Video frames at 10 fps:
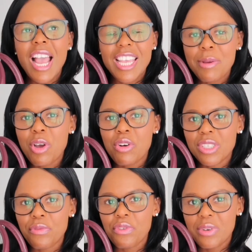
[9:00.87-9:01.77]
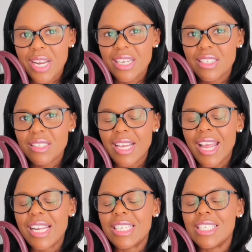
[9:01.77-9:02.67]
I came across a few ladies,
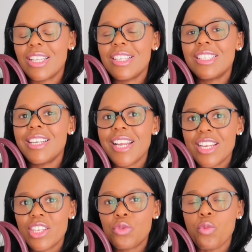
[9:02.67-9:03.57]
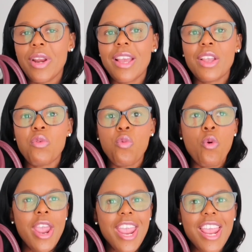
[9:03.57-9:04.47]
and these ladies were like,
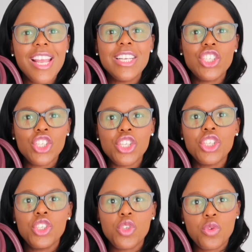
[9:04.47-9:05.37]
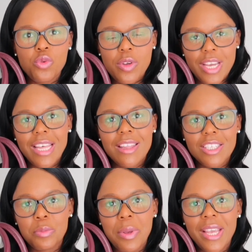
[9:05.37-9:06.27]
where did you get
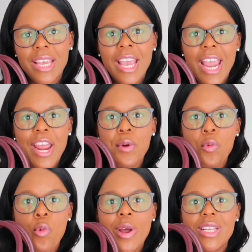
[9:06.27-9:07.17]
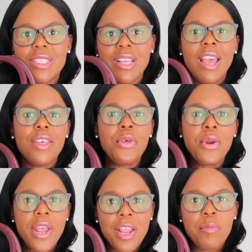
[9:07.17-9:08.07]
this bag, and what is the
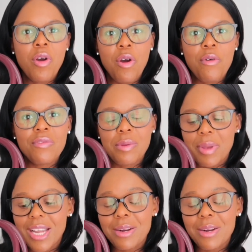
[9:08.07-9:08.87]
name of the bag?